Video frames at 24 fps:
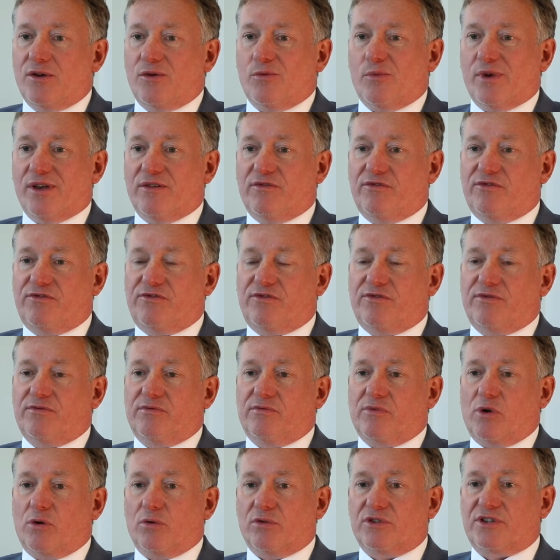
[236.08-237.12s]
We've
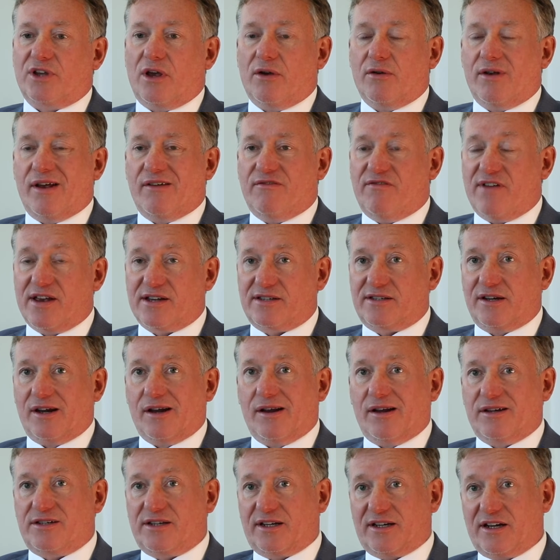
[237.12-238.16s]
also invested
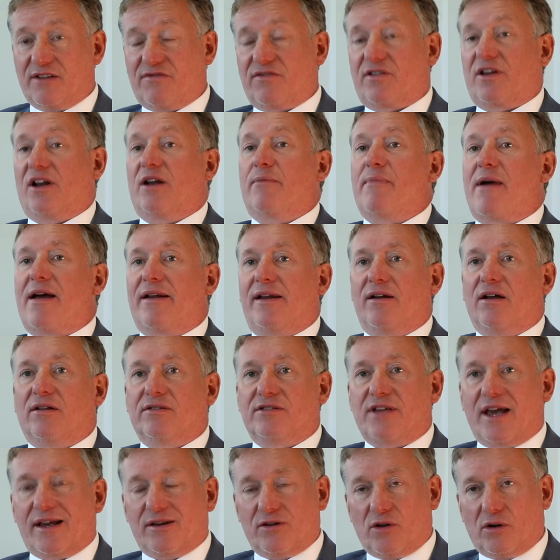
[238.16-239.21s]
a significant amount in our
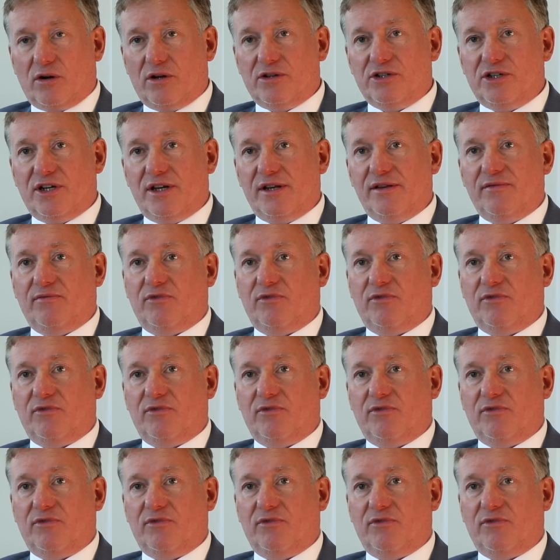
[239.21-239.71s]
technology